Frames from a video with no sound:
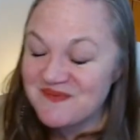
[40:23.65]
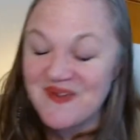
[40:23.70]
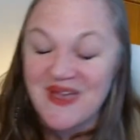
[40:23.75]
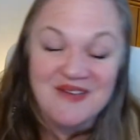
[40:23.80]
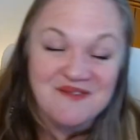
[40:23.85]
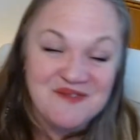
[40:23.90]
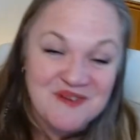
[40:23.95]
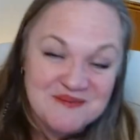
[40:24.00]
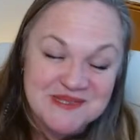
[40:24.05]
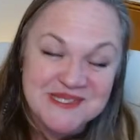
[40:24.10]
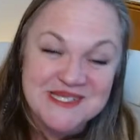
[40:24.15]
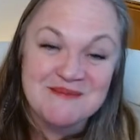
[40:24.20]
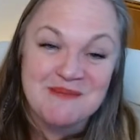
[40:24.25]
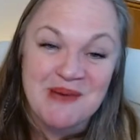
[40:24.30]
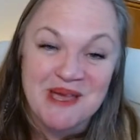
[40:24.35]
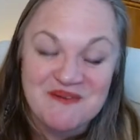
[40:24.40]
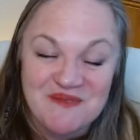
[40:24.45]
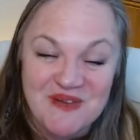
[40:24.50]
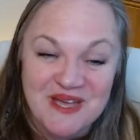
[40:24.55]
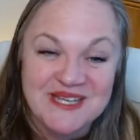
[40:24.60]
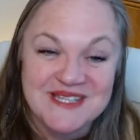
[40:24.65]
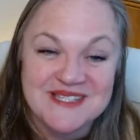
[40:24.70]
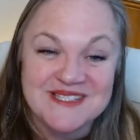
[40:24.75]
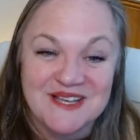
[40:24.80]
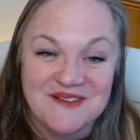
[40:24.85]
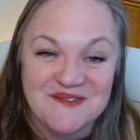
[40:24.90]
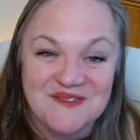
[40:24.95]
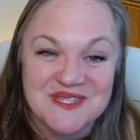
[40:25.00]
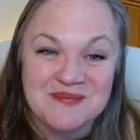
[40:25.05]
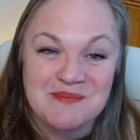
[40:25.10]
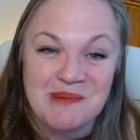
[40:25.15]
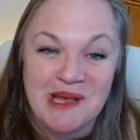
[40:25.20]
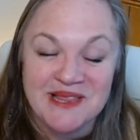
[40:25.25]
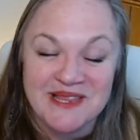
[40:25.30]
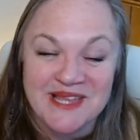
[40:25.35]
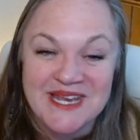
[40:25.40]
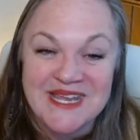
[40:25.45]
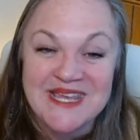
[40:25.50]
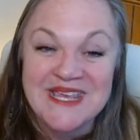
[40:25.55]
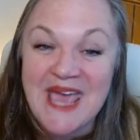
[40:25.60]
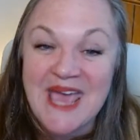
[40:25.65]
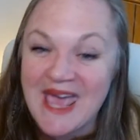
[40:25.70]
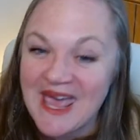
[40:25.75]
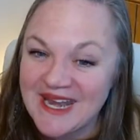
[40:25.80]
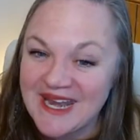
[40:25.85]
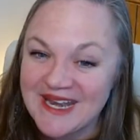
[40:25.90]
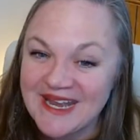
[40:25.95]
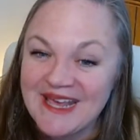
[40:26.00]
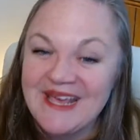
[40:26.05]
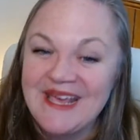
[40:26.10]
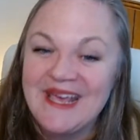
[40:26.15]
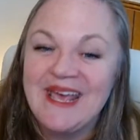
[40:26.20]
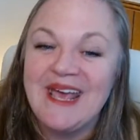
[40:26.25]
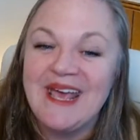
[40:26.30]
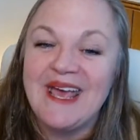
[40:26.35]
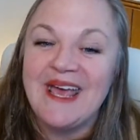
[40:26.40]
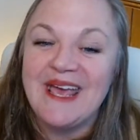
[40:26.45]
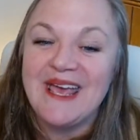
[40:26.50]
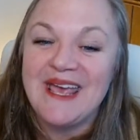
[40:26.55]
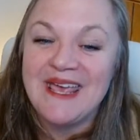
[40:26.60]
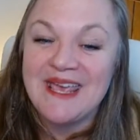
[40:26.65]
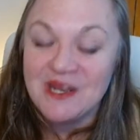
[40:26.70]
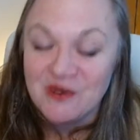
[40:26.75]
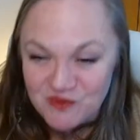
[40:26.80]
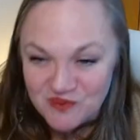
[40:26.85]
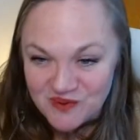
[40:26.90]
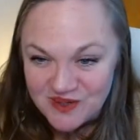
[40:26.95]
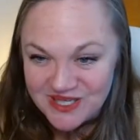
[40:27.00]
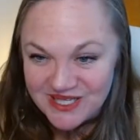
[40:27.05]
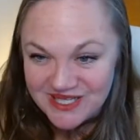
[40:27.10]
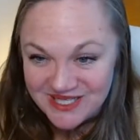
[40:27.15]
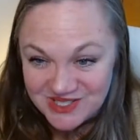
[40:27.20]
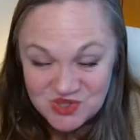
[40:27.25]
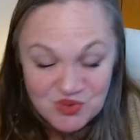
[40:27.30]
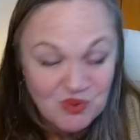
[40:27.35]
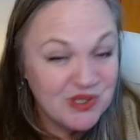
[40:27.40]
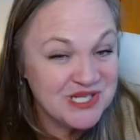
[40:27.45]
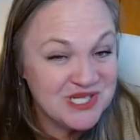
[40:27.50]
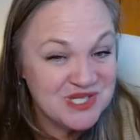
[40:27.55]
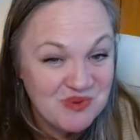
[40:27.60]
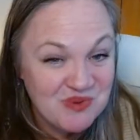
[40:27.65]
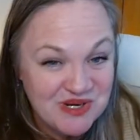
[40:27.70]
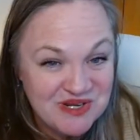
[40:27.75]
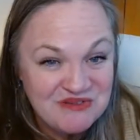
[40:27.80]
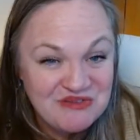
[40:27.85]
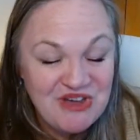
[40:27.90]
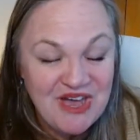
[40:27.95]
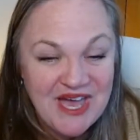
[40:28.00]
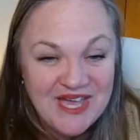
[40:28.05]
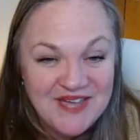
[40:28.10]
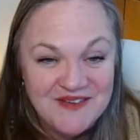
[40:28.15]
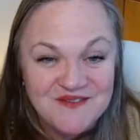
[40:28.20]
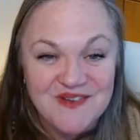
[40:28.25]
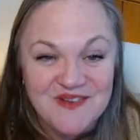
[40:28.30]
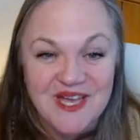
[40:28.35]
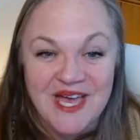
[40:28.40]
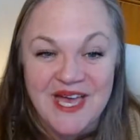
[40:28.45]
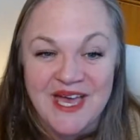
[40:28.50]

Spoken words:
FMC might find itself in the spotlight again in 2025